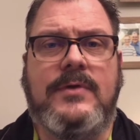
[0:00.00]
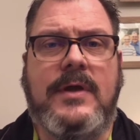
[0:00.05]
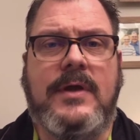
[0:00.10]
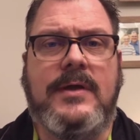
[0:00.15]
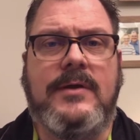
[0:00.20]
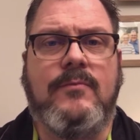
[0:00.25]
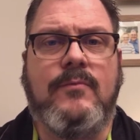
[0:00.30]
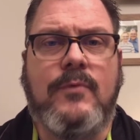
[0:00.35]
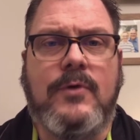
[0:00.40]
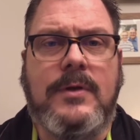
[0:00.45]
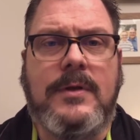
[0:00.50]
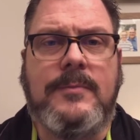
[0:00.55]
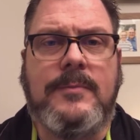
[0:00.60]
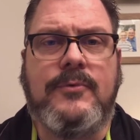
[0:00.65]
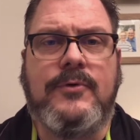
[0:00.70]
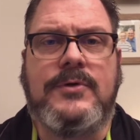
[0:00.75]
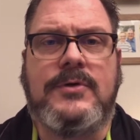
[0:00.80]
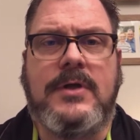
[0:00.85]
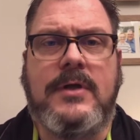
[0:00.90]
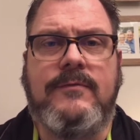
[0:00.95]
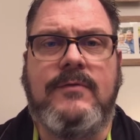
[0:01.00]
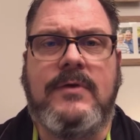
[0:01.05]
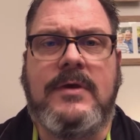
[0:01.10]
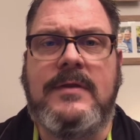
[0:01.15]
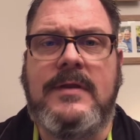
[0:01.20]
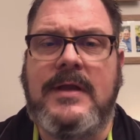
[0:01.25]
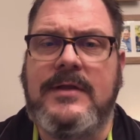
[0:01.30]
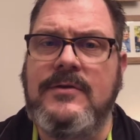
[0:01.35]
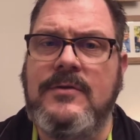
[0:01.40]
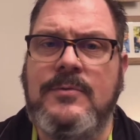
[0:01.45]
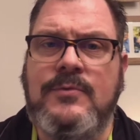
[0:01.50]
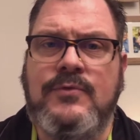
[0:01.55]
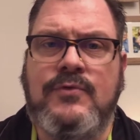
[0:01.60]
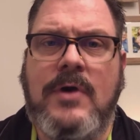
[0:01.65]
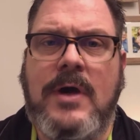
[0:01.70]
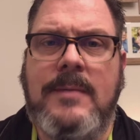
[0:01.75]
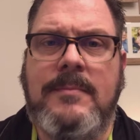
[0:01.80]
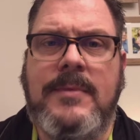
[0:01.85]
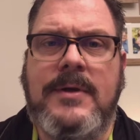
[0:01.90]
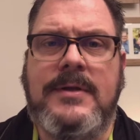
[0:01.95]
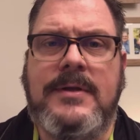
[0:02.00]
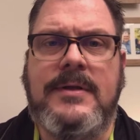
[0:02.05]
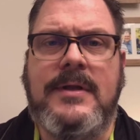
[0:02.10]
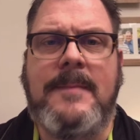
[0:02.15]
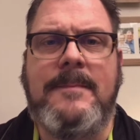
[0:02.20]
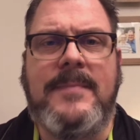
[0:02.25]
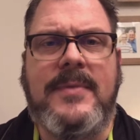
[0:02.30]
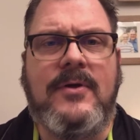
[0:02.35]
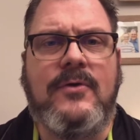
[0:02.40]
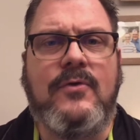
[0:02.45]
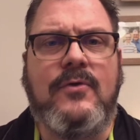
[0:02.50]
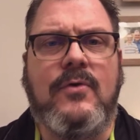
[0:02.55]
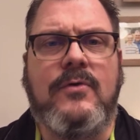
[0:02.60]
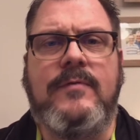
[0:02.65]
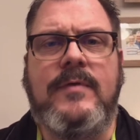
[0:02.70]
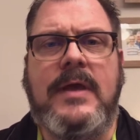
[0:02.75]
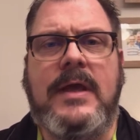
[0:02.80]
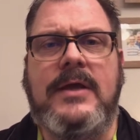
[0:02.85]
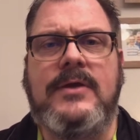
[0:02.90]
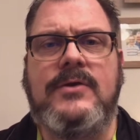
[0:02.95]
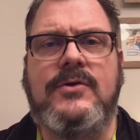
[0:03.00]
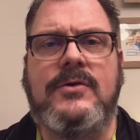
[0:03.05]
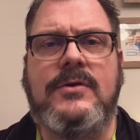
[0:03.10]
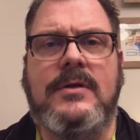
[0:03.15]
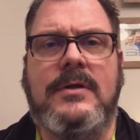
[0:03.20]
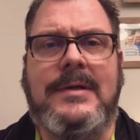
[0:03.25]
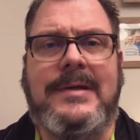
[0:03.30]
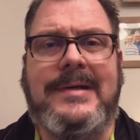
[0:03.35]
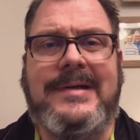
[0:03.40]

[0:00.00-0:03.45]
I'd really appreciate if you hit that subscribe button, that bell notification,